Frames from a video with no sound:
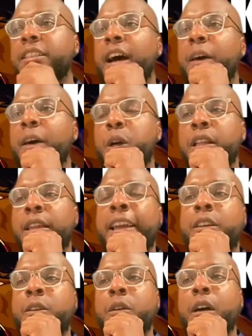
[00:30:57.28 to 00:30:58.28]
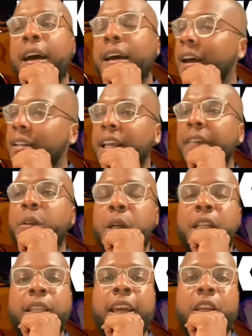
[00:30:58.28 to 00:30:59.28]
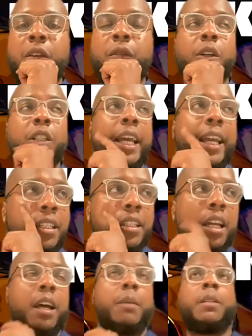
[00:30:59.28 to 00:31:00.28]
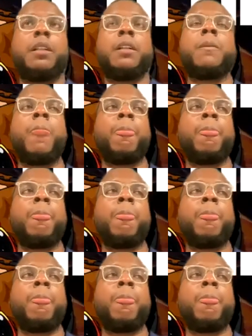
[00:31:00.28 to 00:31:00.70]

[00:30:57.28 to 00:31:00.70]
you. I want to thank you. I definitely want to thank you for taking the time to